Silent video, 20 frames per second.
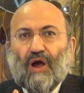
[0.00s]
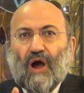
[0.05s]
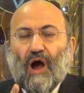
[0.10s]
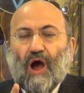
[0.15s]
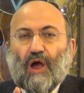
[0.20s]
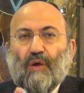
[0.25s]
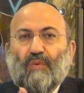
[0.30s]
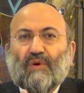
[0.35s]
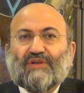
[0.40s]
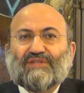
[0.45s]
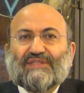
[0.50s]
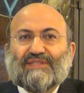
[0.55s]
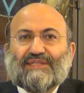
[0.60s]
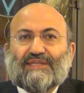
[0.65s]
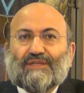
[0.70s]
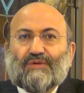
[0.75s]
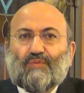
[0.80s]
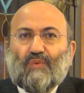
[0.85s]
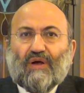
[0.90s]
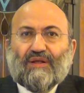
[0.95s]
I was
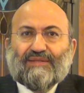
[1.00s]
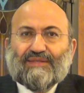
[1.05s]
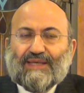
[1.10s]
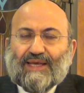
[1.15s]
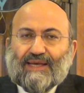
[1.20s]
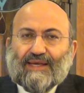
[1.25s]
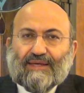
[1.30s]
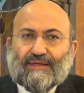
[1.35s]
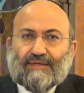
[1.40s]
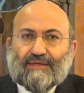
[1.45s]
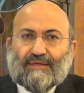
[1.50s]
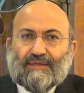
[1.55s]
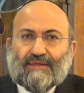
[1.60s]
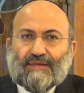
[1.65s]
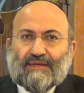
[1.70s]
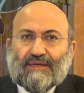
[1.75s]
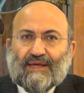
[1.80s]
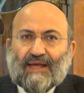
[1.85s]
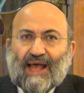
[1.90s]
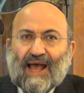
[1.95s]
sick one day
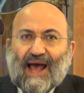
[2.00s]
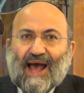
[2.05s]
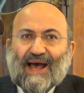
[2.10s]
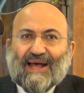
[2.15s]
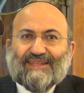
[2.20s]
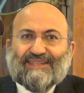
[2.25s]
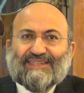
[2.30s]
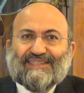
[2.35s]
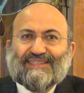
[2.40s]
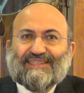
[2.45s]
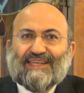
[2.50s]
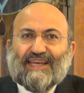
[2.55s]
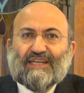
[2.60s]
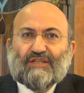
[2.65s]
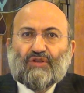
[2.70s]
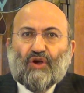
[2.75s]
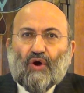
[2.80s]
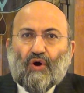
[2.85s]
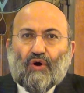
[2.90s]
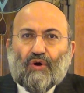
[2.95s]
and he stayed
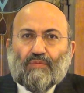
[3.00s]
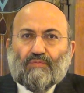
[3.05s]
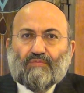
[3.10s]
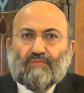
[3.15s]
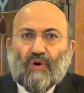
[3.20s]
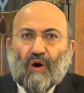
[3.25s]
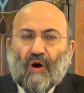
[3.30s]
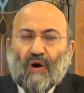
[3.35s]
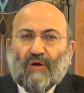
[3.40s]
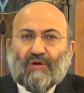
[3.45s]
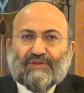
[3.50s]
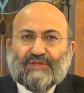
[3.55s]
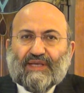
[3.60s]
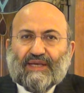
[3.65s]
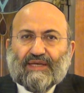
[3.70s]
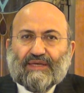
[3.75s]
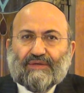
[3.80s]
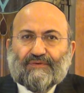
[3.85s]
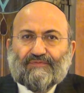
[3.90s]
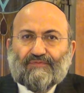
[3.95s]
home all
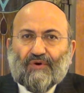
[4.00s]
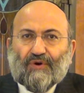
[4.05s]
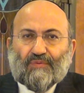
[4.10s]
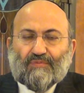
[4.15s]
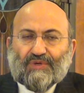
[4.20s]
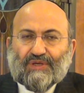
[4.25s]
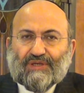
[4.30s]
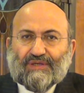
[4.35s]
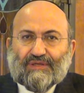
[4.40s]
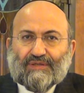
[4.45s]
day for me.